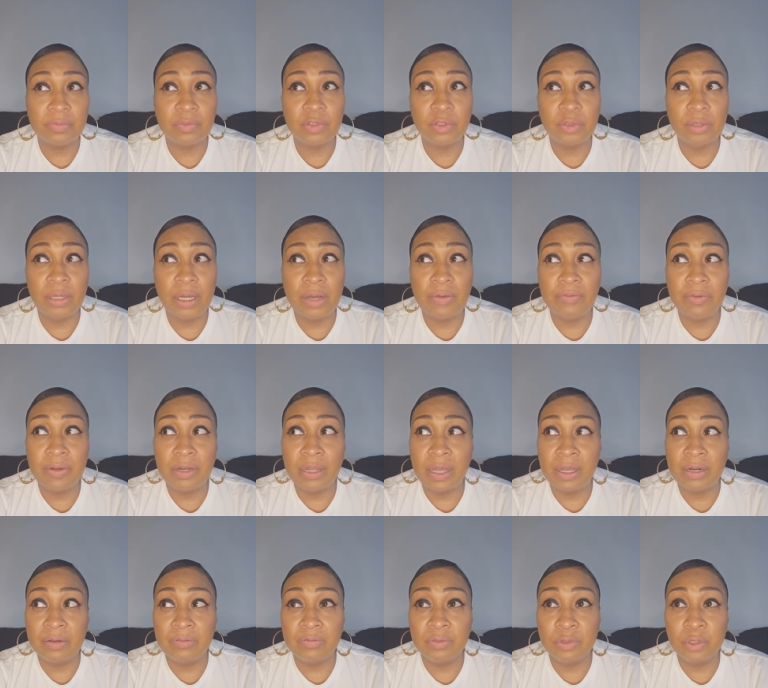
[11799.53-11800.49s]
you have a
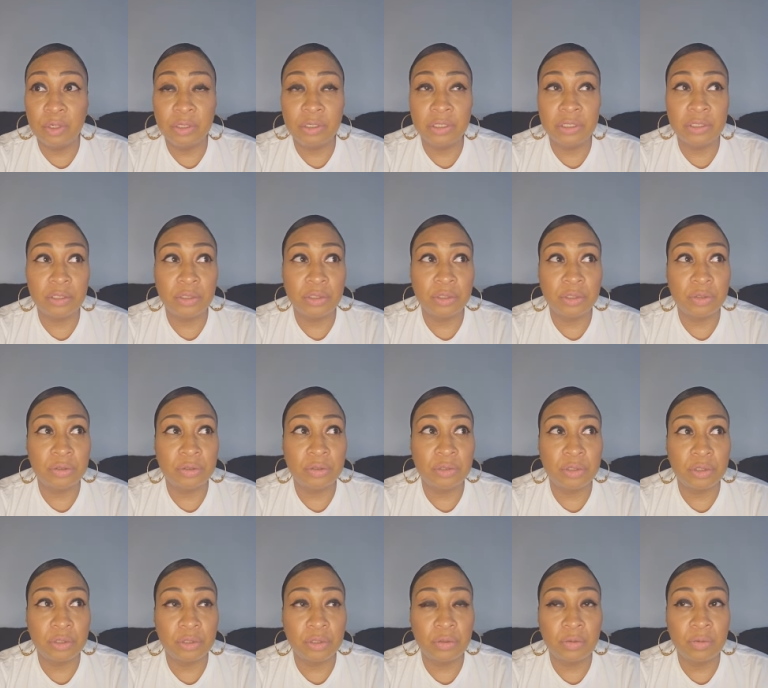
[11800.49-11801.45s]
lot of learning to do.
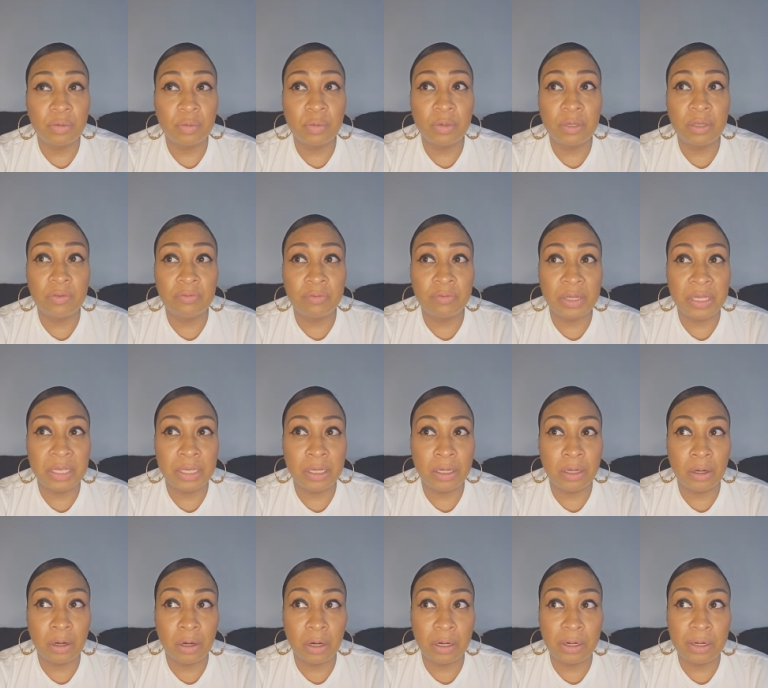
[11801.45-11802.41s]
So we
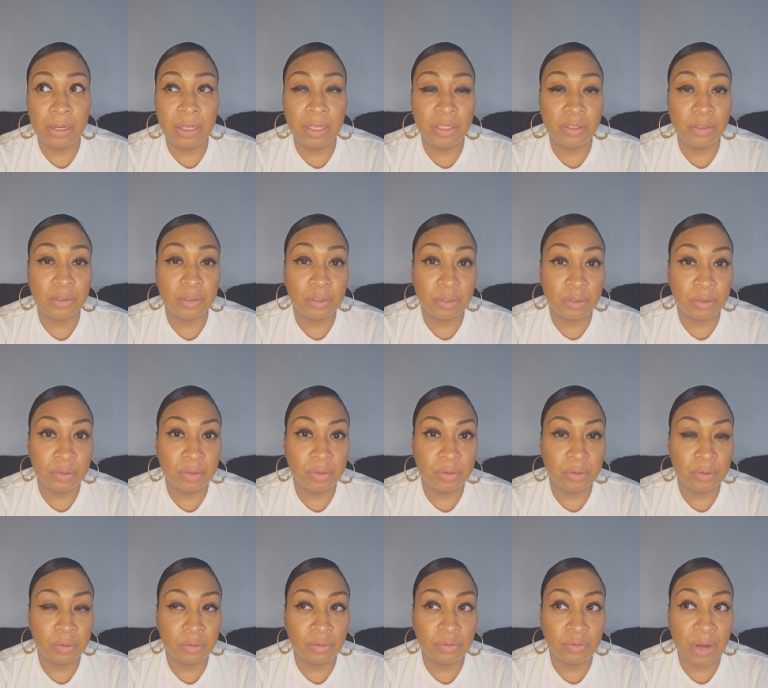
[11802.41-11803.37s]
reincarnate
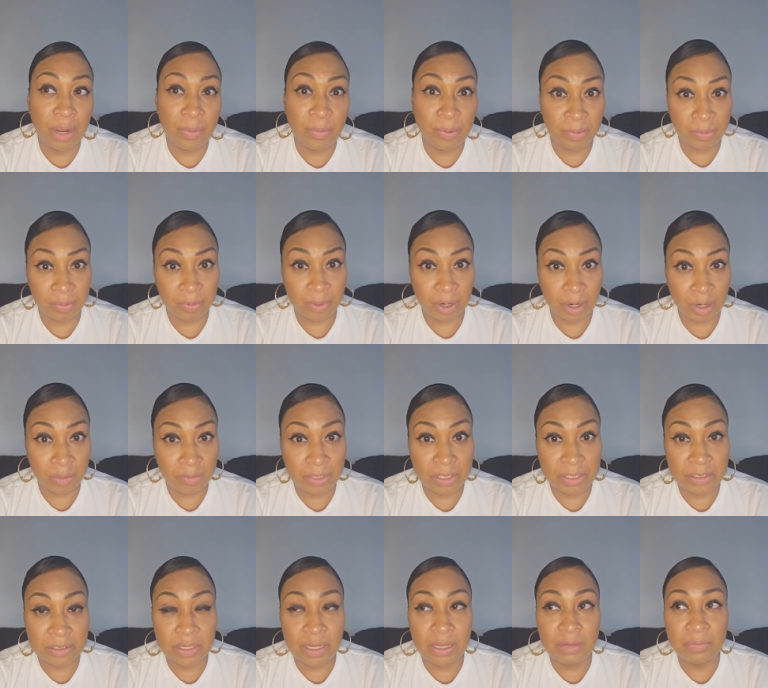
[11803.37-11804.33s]
to wrap up
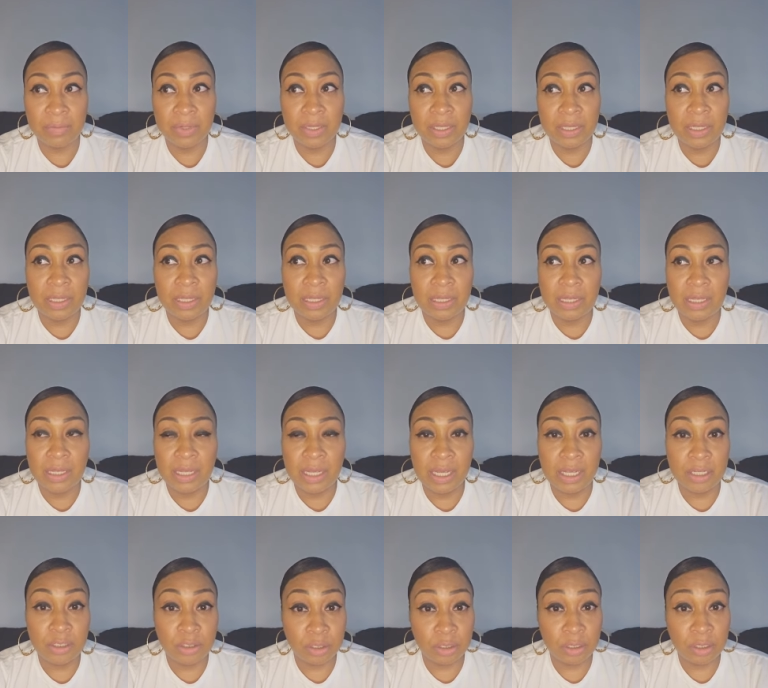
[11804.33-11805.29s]
karmic debt
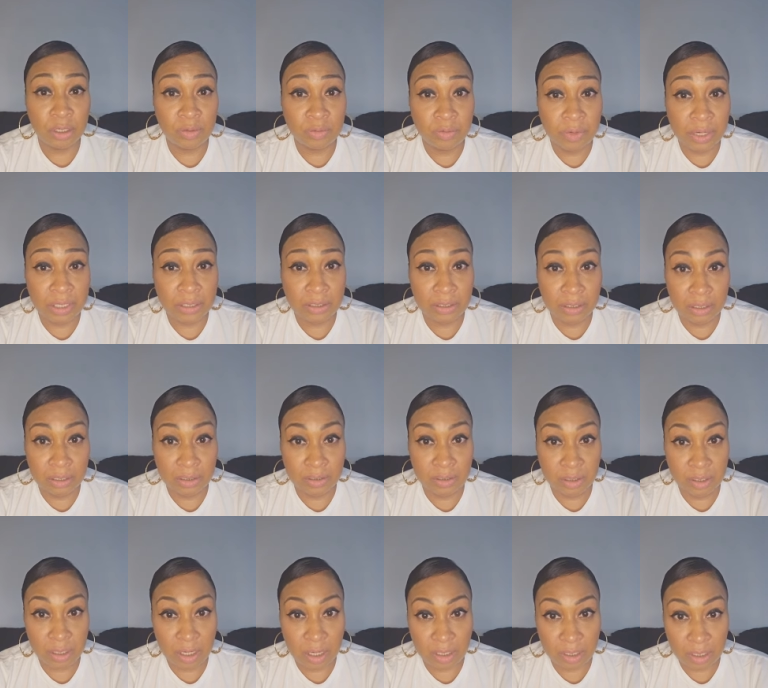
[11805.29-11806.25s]
and to correct things
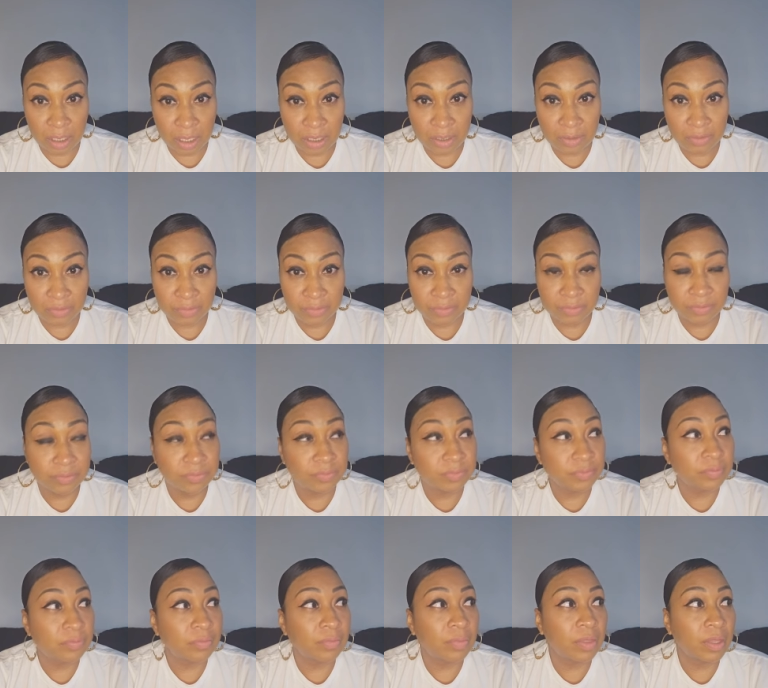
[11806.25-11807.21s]
in our life.
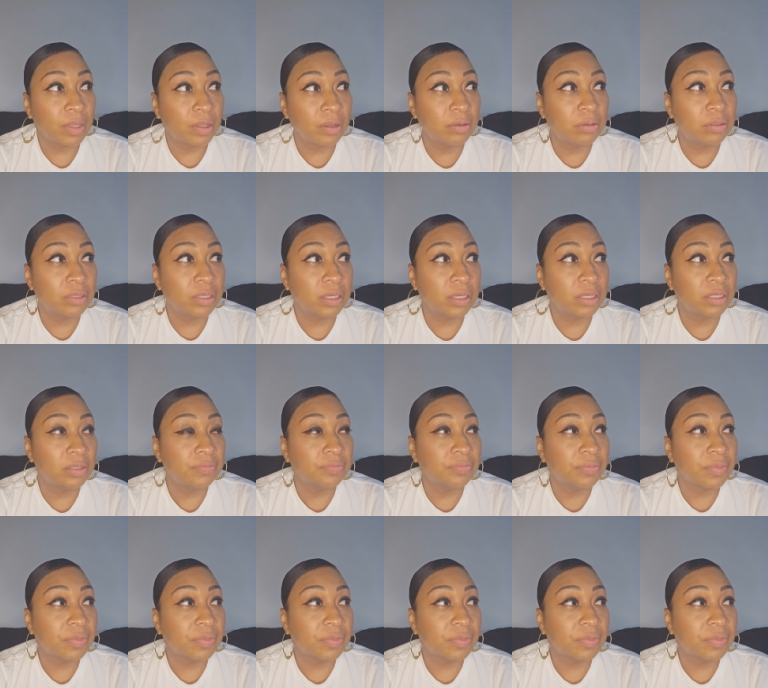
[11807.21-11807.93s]
Okay.